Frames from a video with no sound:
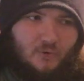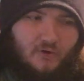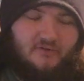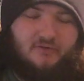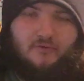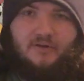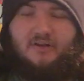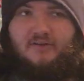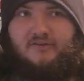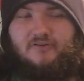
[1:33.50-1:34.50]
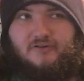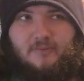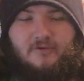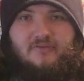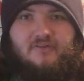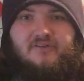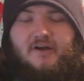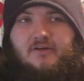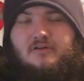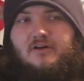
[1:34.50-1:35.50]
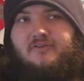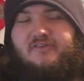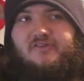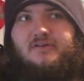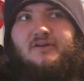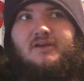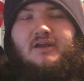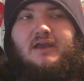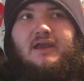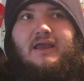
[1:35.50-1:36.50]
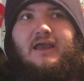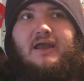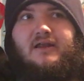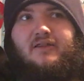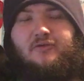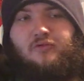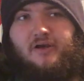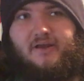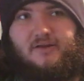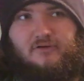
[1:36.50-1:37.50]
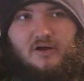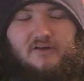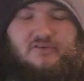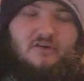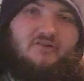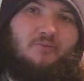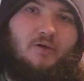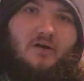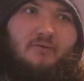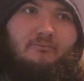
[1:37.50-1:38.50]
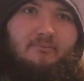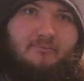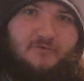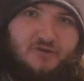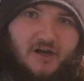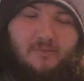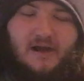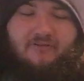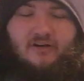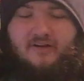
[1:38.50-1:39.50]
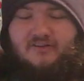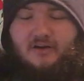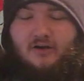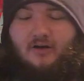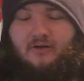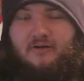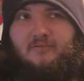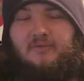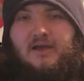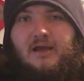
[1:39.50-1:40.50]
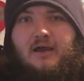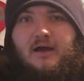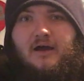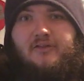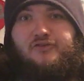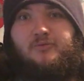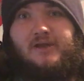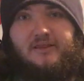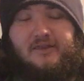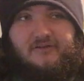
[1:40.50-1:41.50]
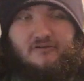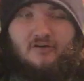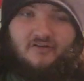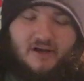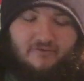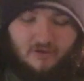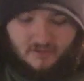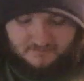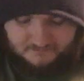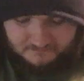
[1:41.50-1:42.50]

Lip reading: was released, stripped of his title, obviously. And now they bring in Rockstar Spud, Drake Maverick as they're calling him, to be the first ever